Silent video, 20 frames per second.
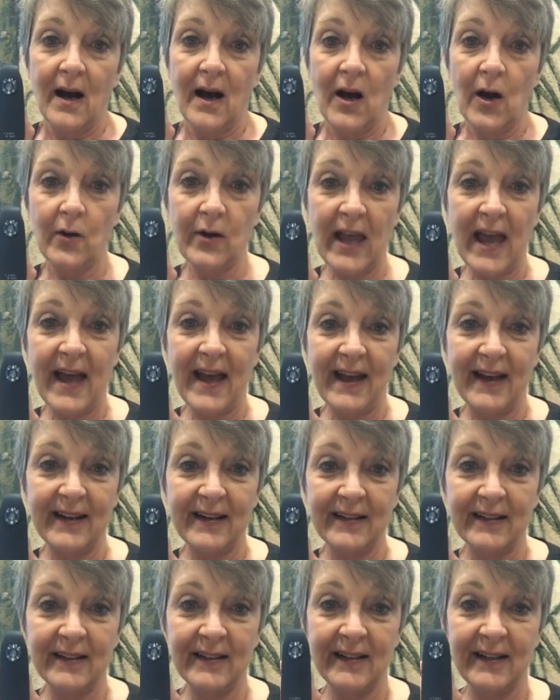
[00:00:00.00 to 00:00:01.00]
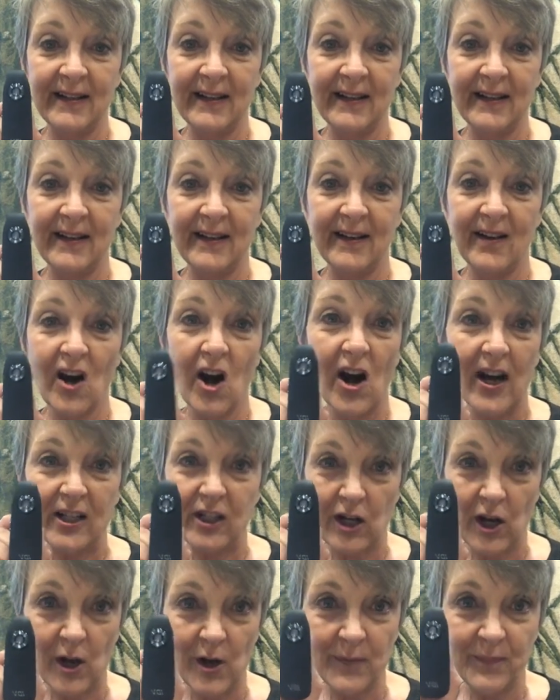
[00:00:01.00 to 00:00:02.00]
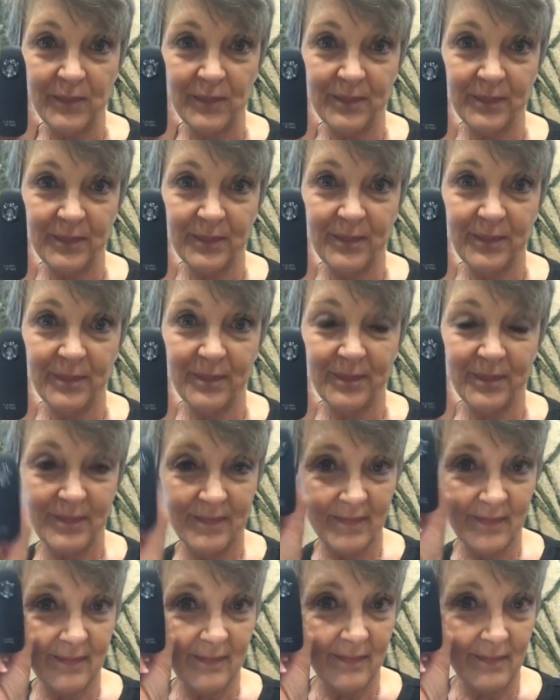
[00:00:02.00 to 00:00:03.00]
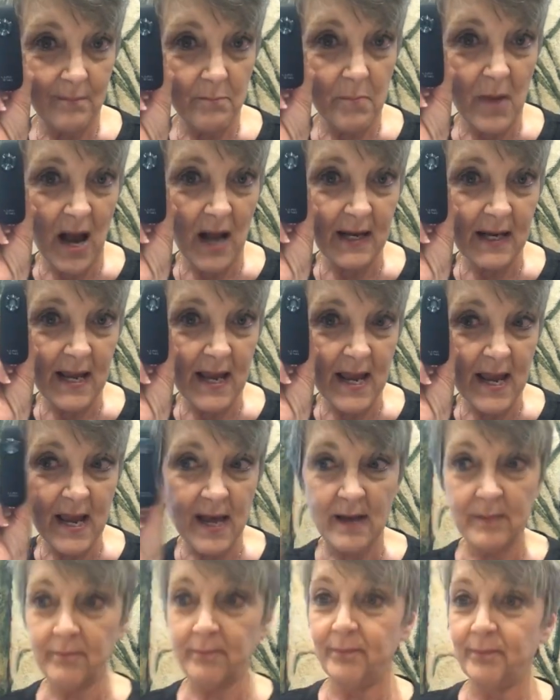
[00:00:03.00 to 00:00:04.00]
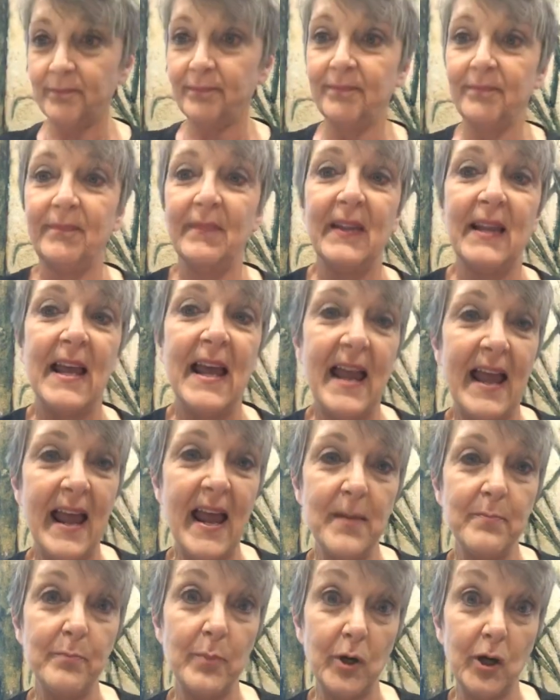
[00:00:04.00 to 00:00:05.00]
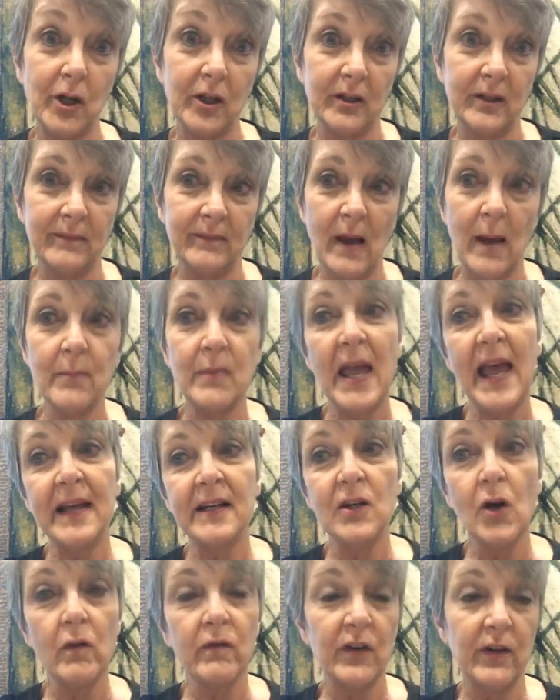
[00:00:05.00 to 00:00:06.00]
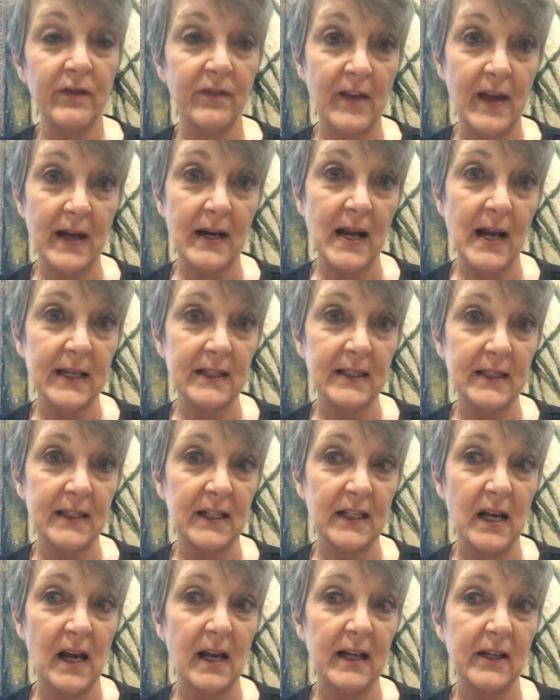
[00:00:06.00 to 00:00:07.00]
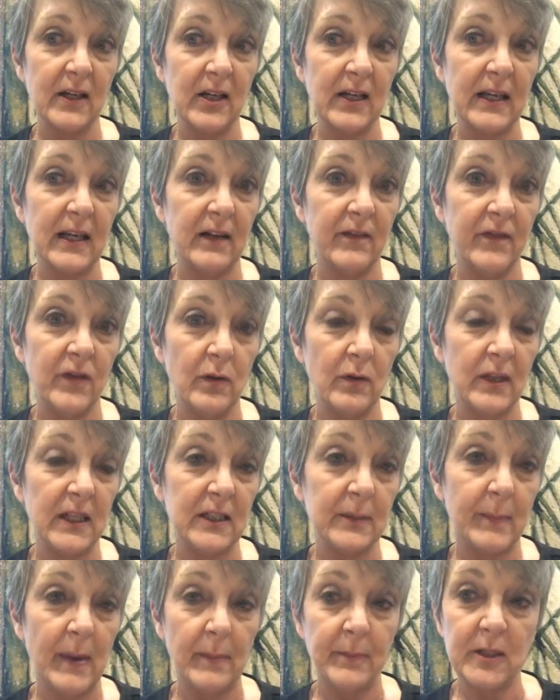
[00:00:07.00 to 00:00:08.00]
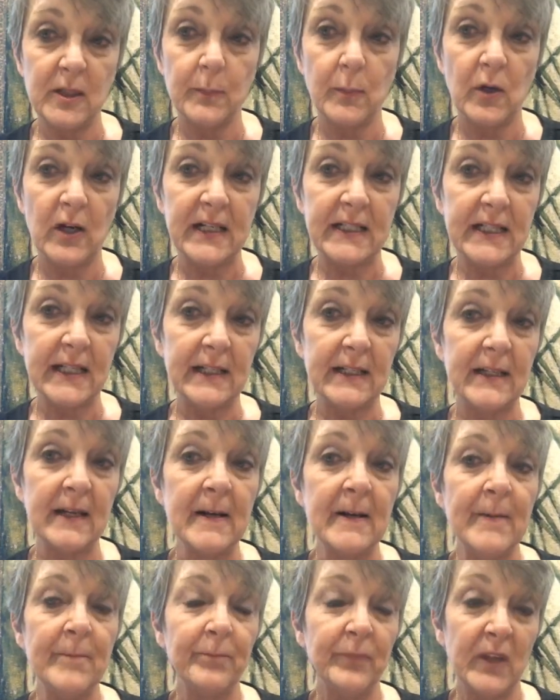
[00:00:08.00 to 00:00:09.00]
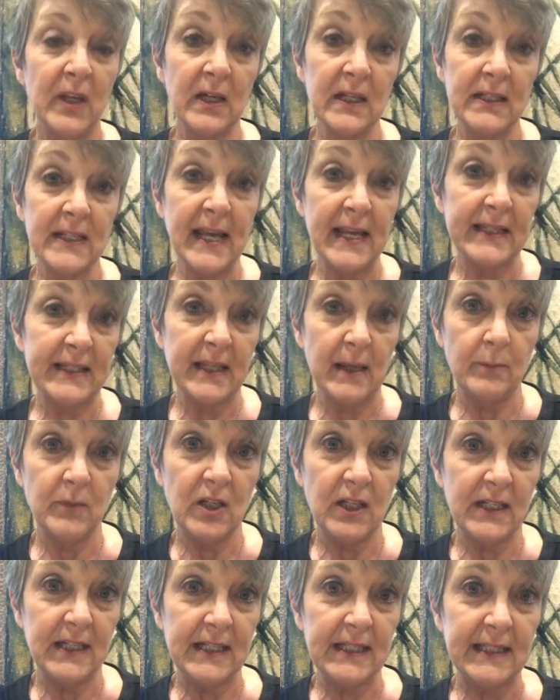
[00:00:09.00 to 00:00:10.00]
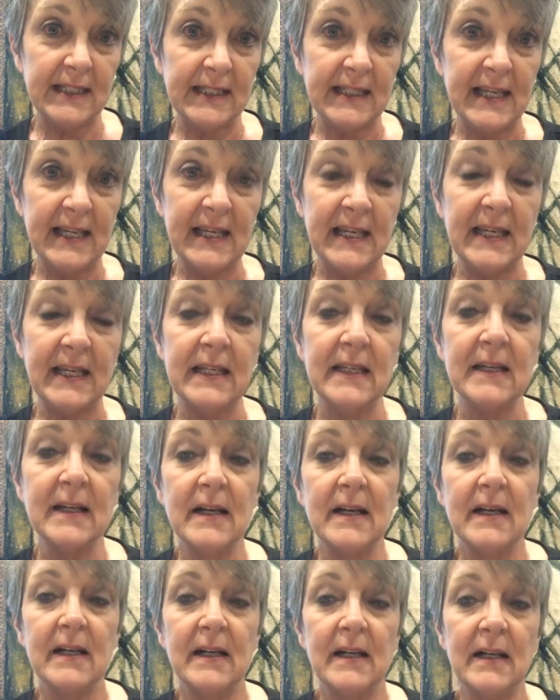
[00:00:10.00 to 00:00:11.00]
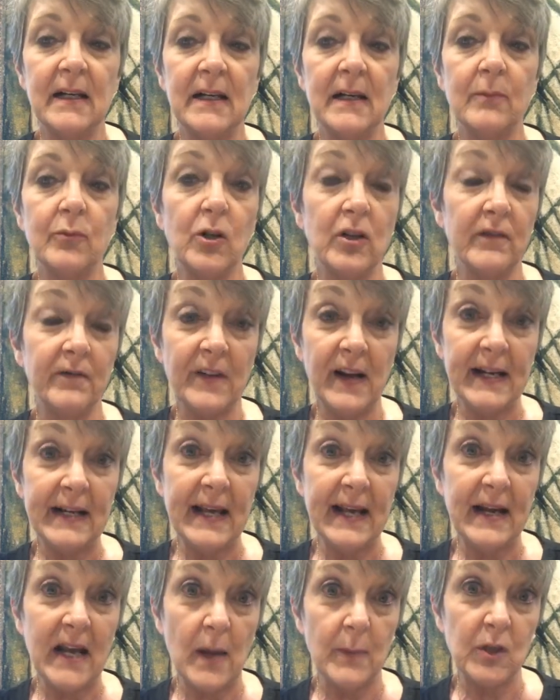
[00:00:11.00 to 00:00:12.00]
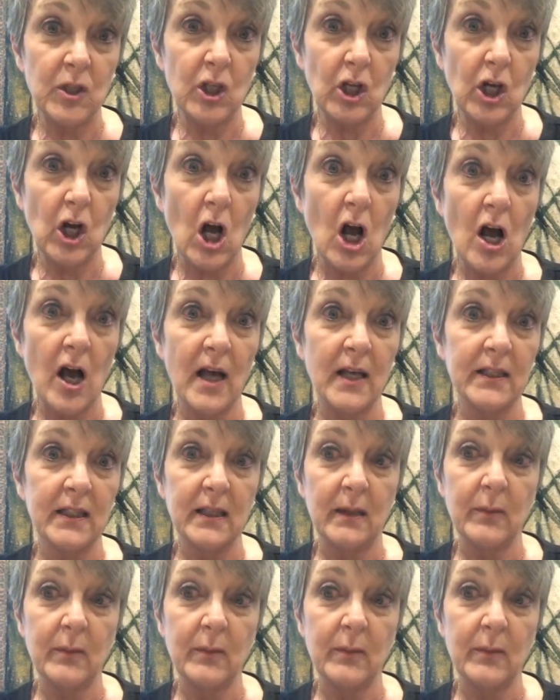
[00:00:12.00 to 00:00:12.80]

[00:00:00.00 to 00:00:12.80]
Okay. All right, y'all. Body cam and book. I'm heading over to FedEx tonight. Going to get a few of these puppies printed. Going to take some to DC. I'm going to find out how much it costs.